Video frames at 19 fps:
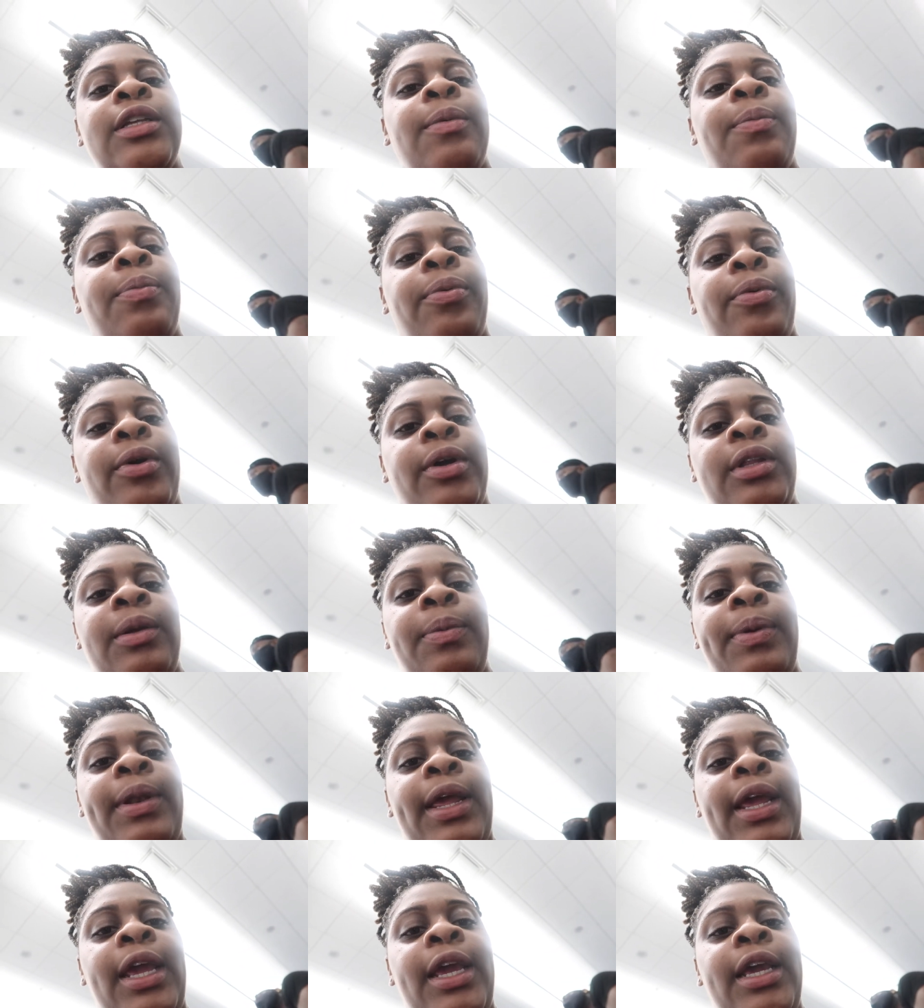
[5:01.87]
to board the
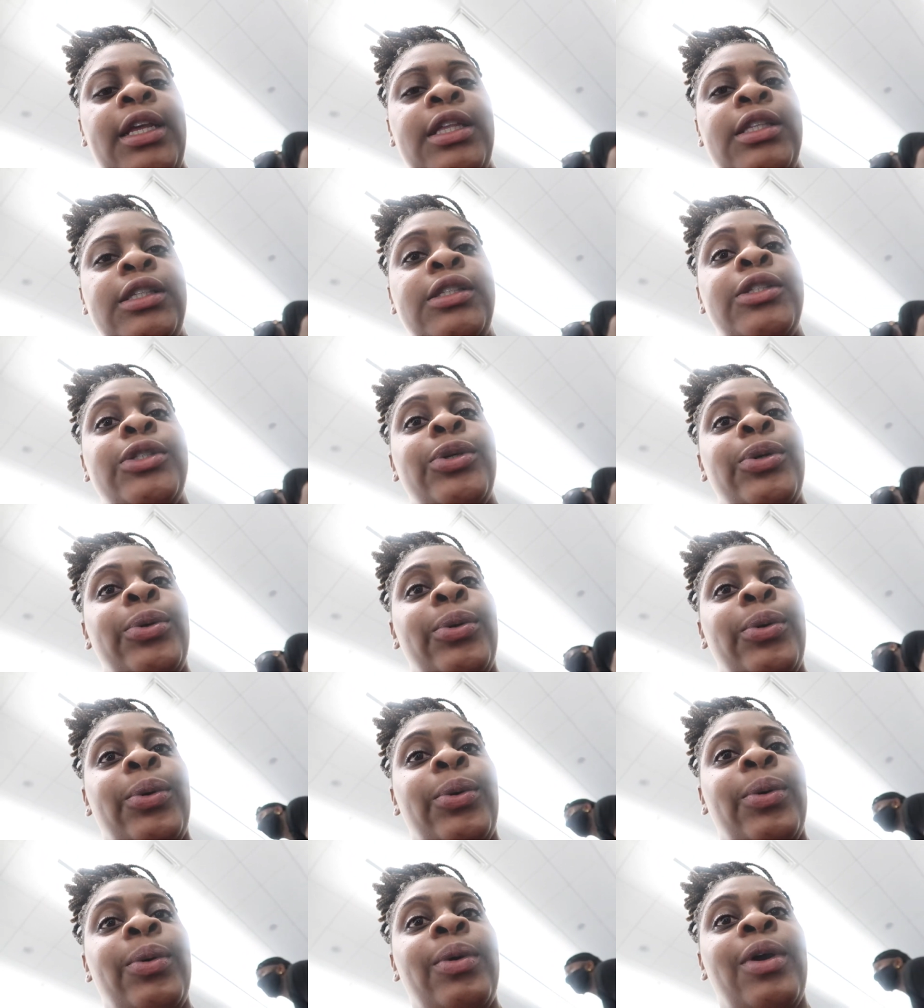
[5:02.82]
plane
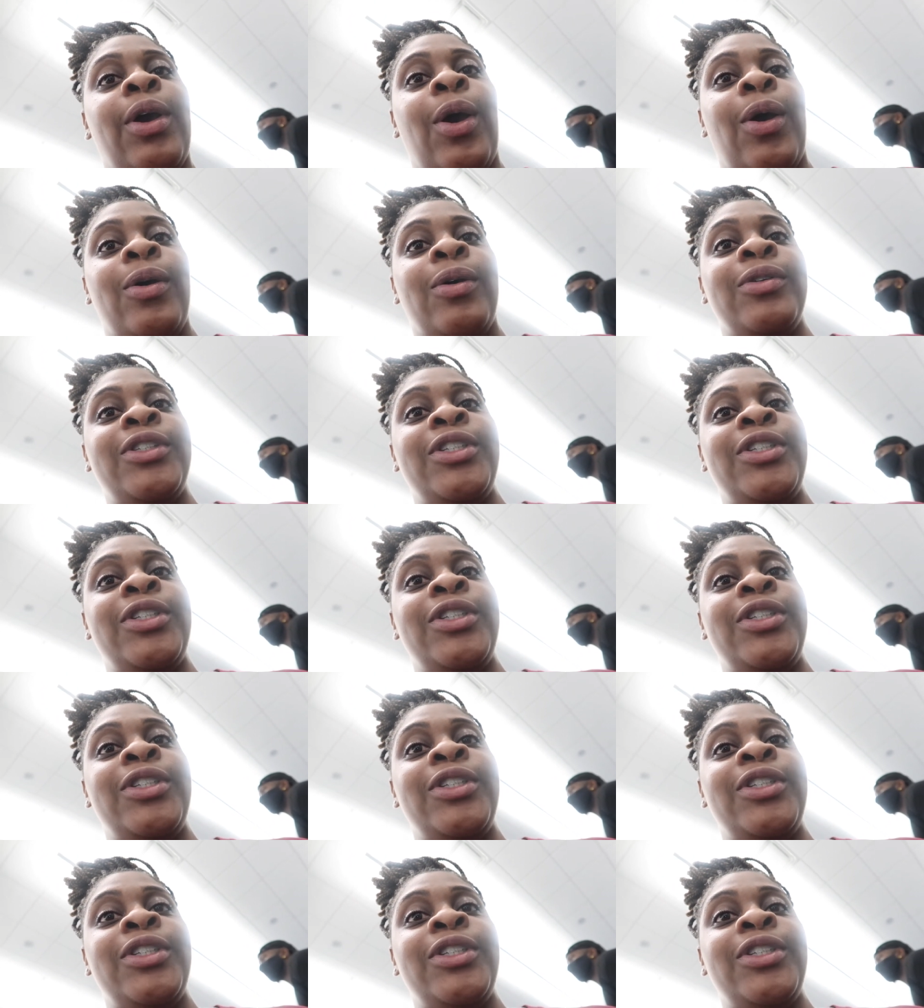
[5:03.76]
to go